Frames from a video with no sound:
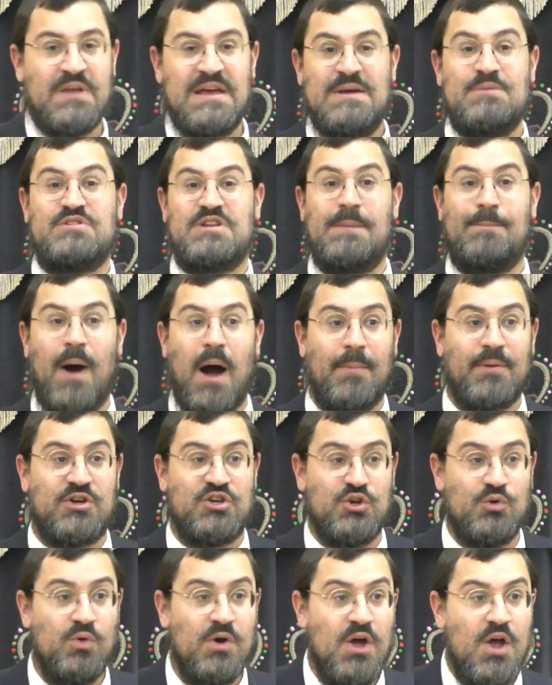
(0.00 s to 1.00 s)
He was in a
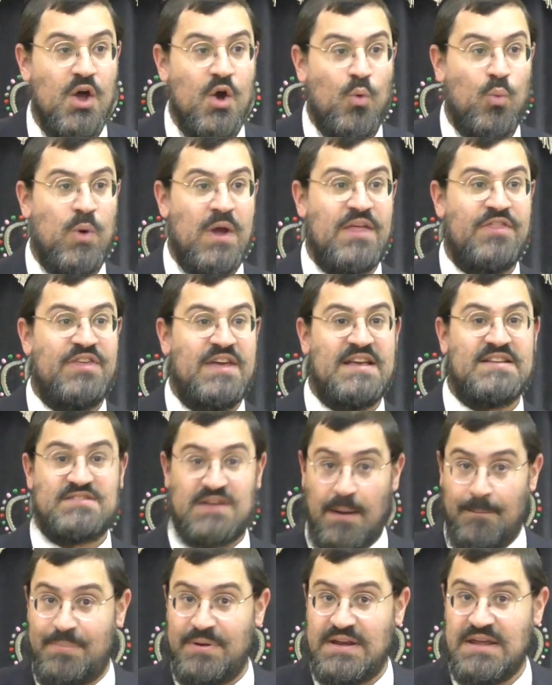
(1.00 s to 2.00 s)
barbecue with his
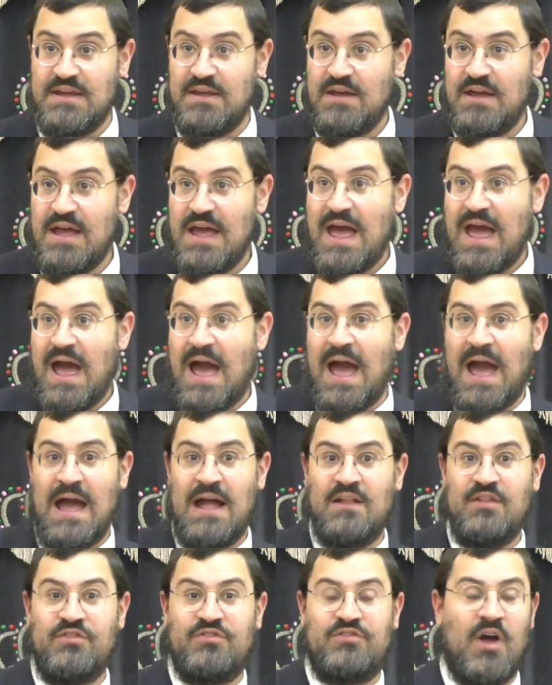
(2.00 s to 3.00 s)
company,
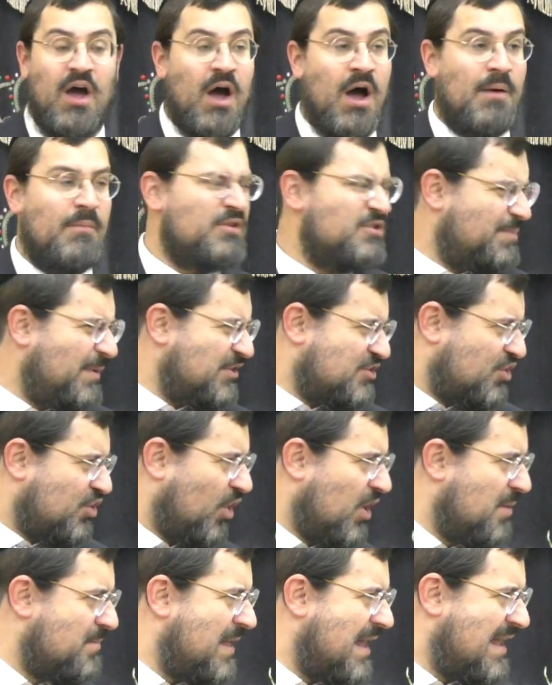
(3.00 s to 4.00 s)
and there was a bunch of
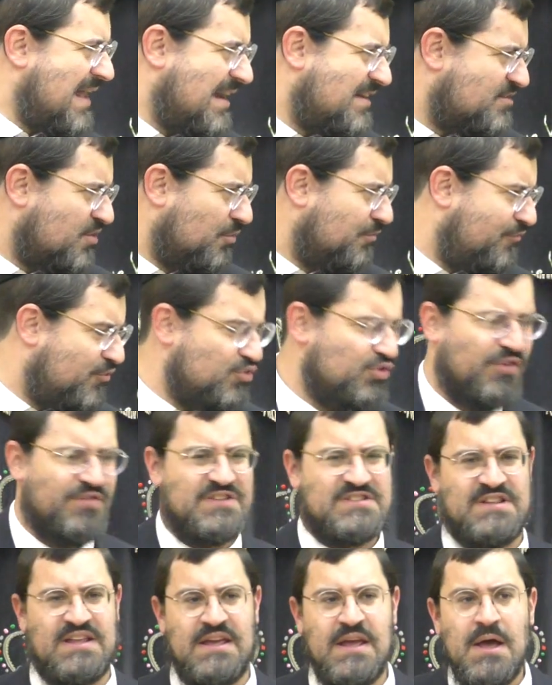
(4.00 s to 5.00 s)
goyim there. He had his own food,
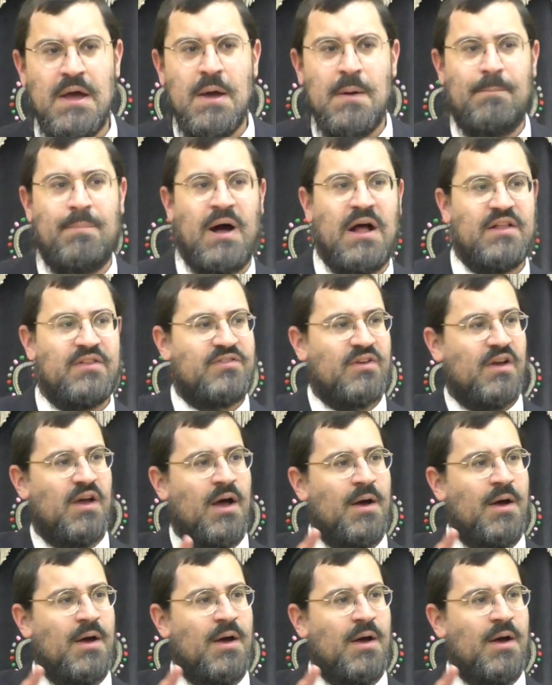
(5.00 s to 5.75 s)
obviously. But